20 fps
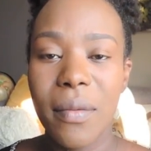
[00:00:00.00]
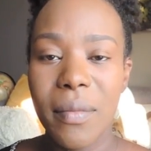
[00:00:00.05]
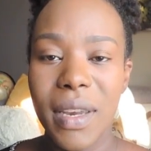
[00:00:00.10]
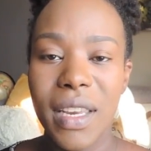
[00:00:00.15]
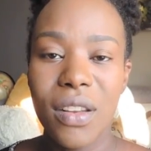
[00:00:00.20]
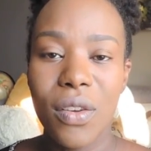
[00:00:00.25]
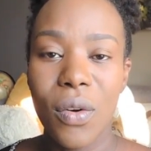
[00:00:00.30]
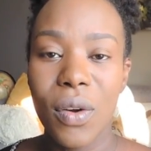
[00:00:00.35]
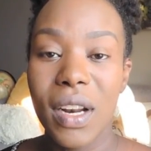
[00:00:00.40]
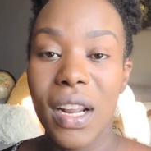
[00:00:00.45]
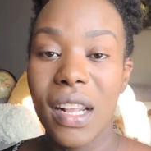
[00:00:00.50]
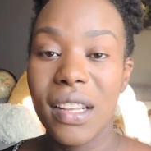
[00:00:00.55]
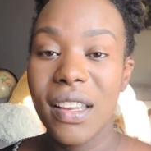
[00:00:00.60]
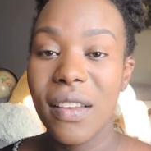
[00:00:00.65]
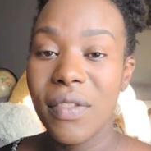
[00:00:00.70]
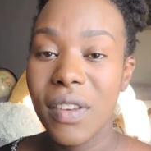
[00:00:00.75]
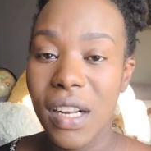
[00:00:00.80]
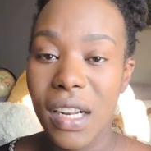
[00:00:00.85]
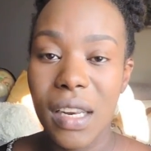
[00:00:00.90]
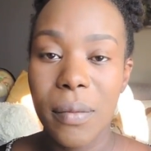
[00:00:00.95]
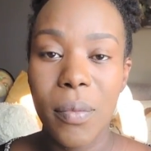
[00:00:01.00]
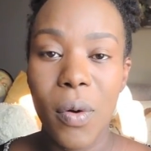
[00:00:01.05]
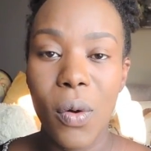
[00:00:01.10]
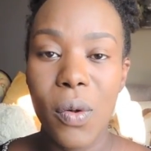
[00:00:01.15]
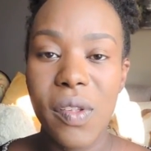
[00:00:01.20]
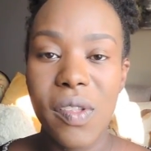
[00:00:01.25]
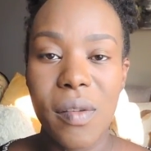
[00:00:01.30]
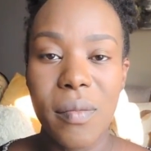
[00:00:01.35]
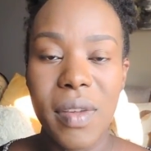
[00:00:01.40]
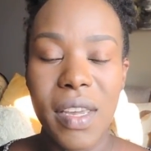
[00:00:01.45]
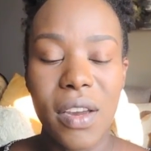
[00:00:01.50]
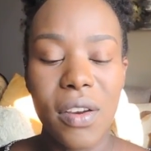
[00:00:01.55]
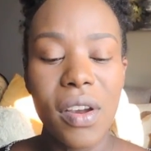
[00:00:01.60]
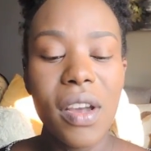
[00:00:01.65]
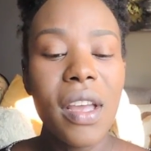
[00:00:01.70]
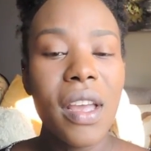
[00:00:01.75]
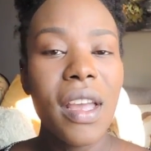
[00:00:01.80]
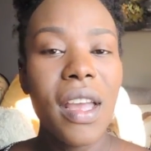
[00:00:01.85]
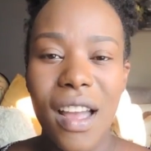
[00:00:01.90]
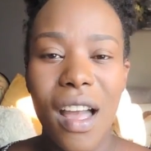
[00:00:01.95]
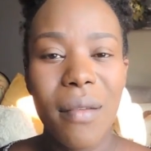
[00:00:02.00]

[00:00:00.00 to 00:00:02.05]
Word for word: let me know and I'll definitely post them here.